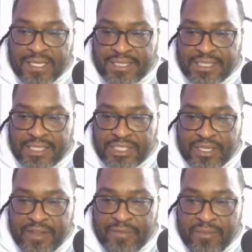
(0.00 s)
Sissy
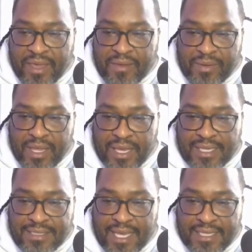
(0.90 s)
should have been making
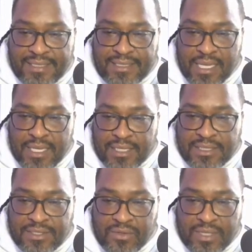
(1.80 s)
plans as
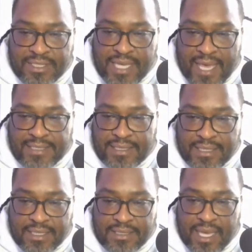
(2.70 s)
soon as
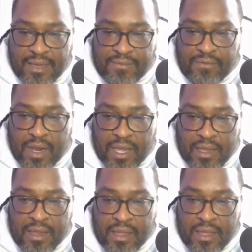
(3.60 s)
Cassie escaped,
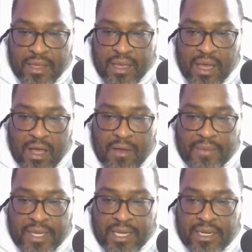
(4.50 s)
right?
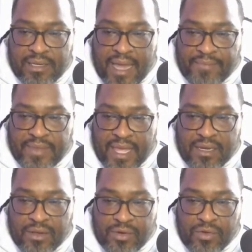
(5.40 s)
He didn't adopt
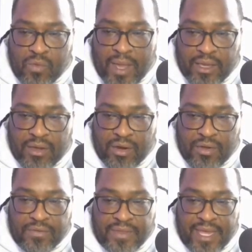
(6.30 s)
that little white
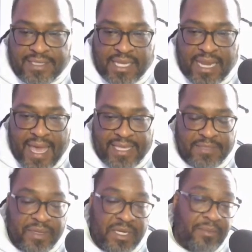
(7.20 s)
girl. That is a lie.
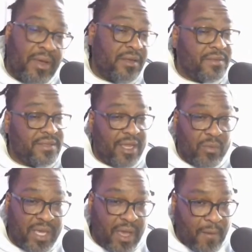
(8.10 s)
It's been debunked.
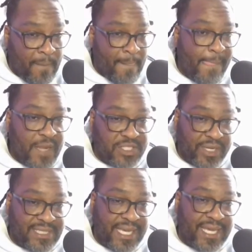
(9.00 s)
There we go.
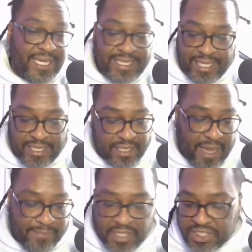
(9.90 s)
So they're saying he didn't
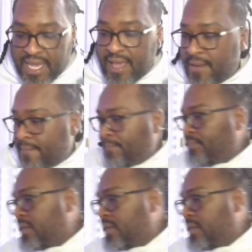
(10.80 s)
adopt the child.